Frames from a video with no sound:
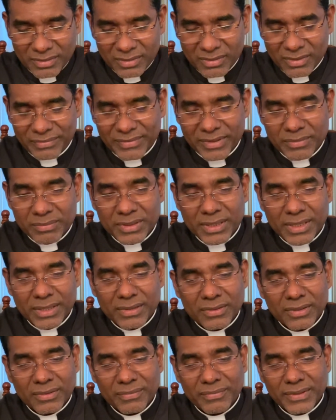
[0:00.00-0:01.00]
of the
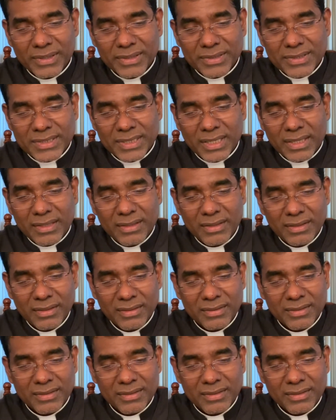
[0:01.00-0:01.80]
birth of your Son